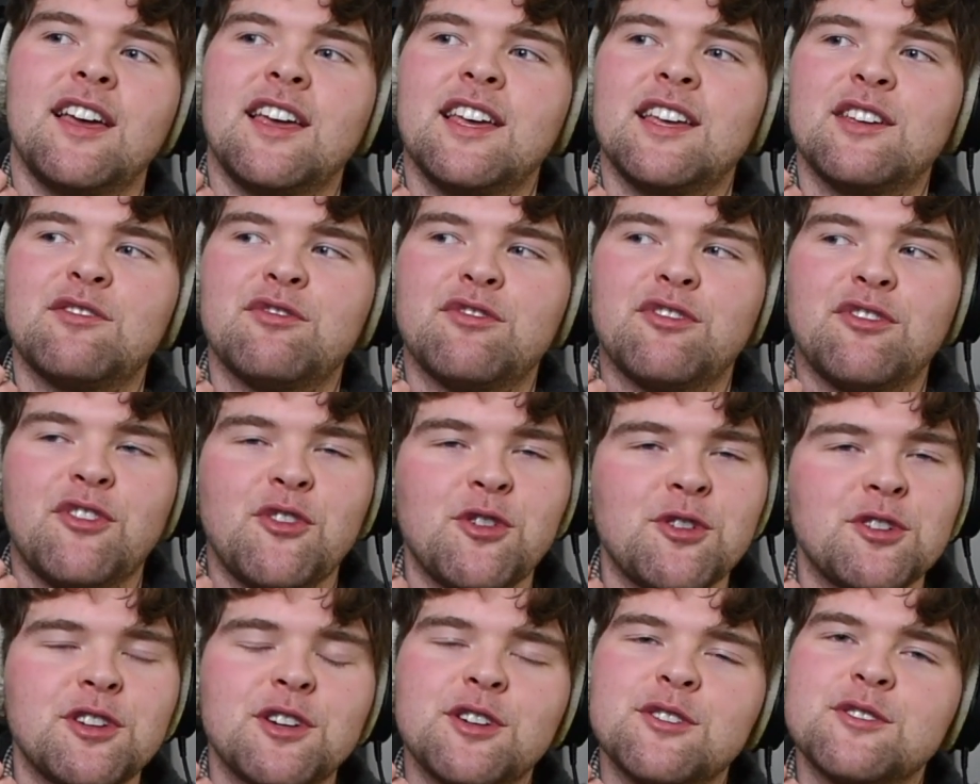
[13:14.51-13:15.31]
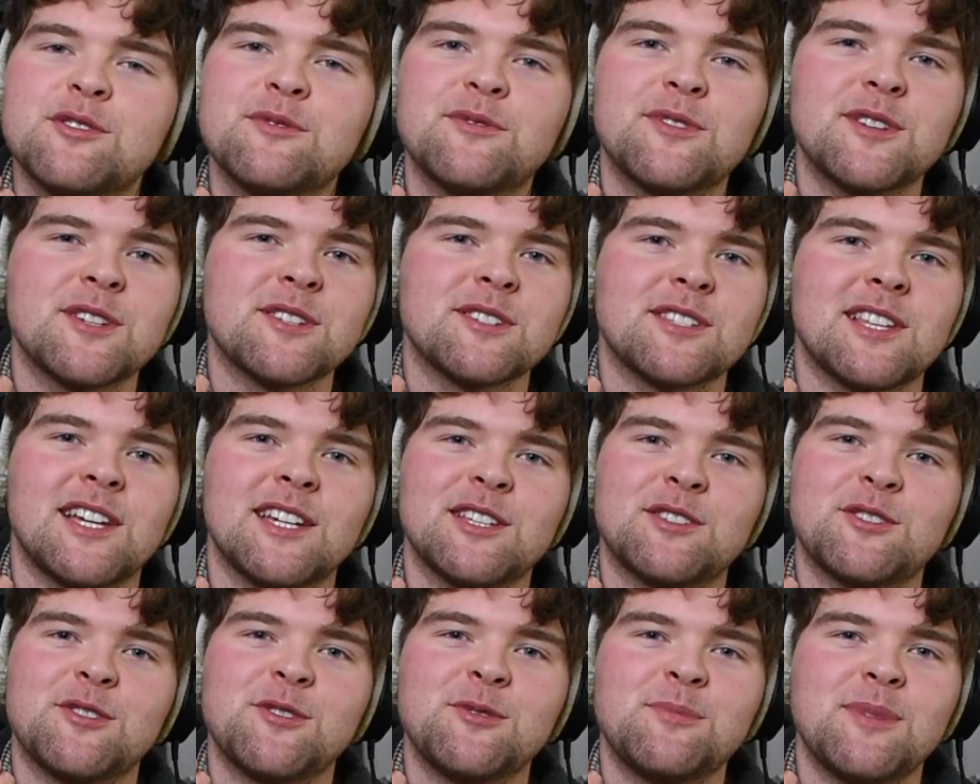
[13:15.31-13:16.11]
If 4 notes feels
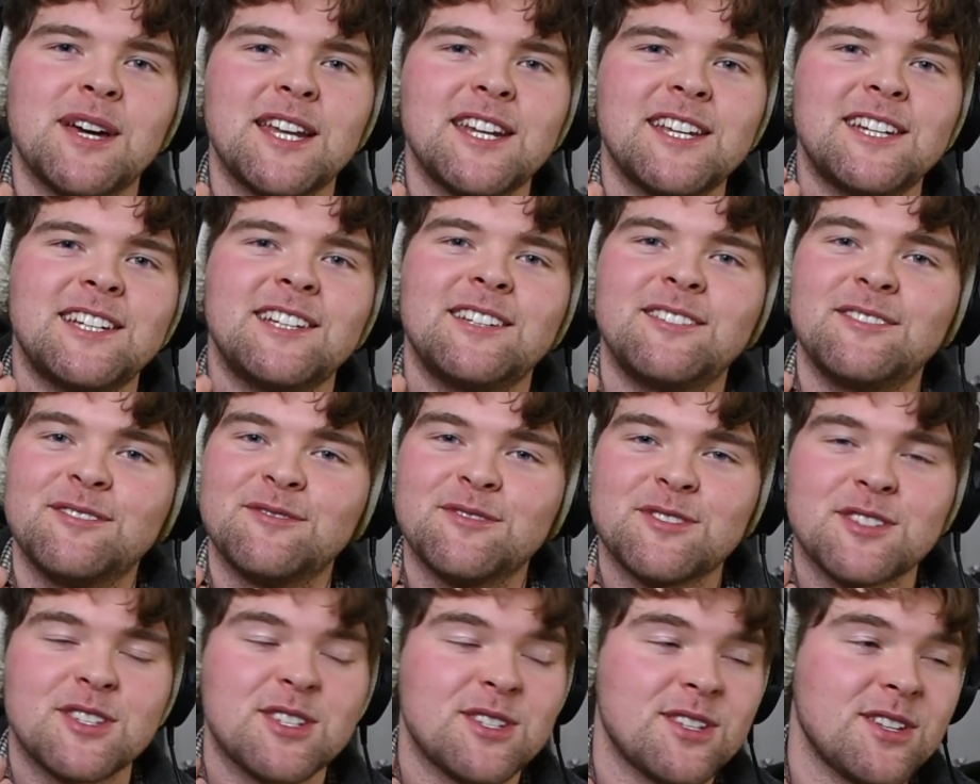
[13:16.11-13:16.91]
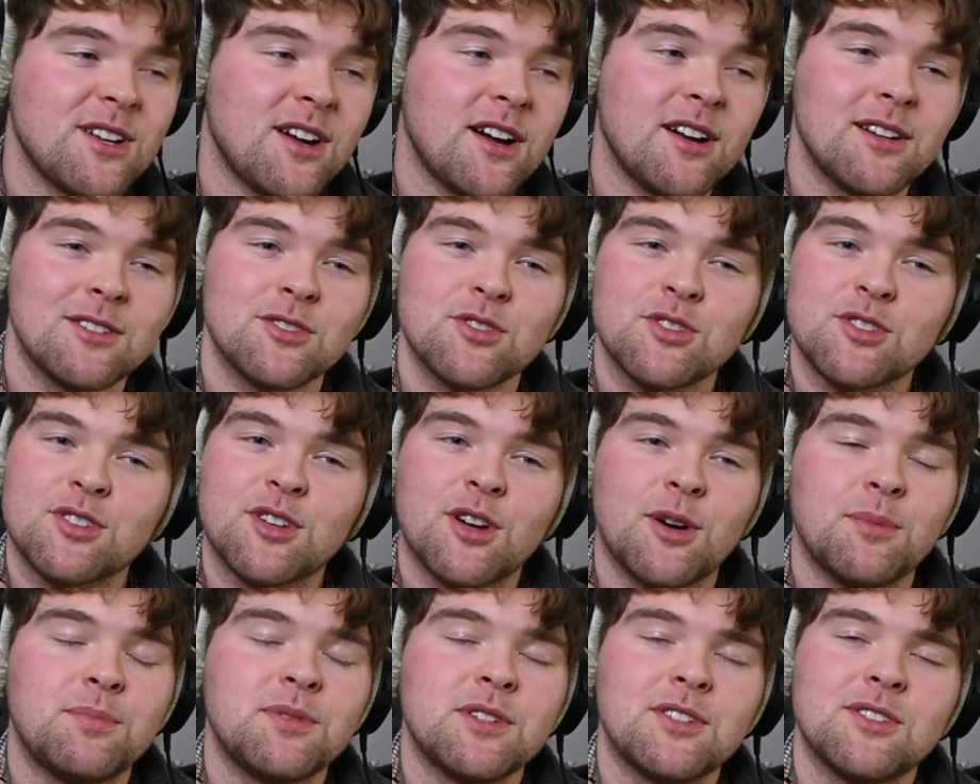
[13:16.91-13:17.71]
like too many, start just
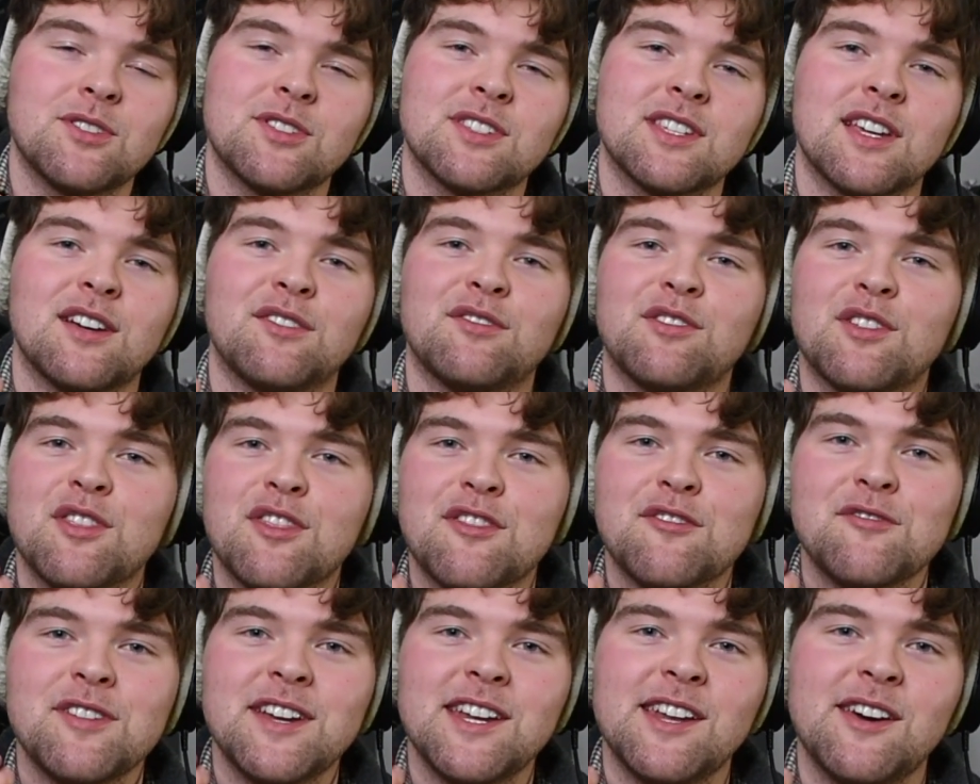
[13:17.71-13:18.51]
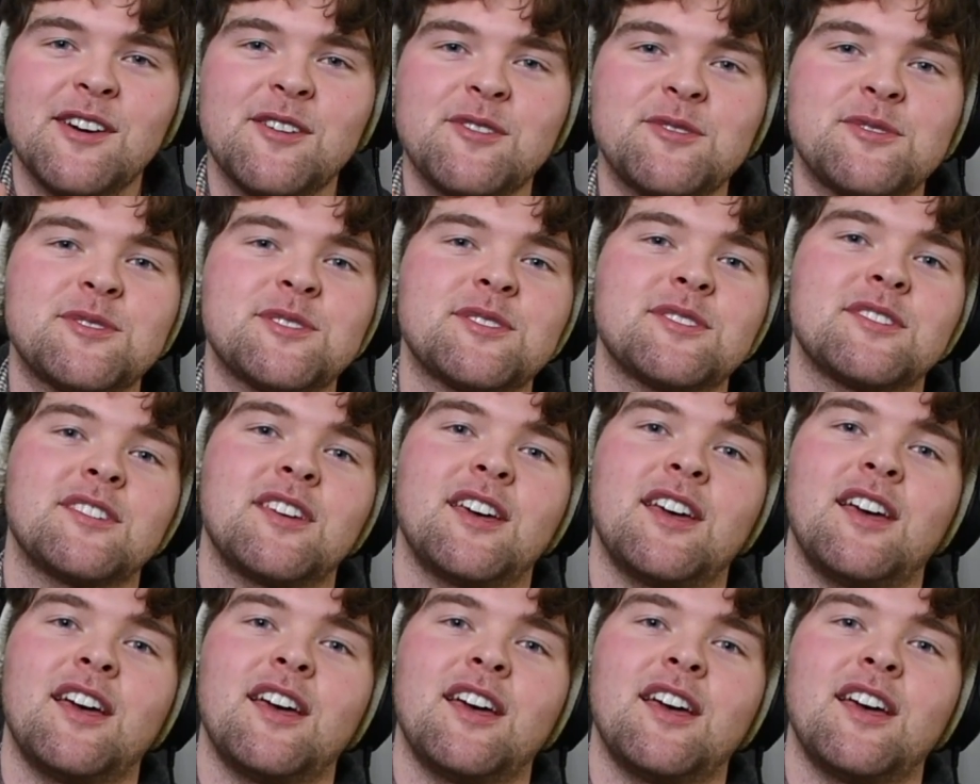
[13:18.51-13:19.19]
copying yourself on 3 notes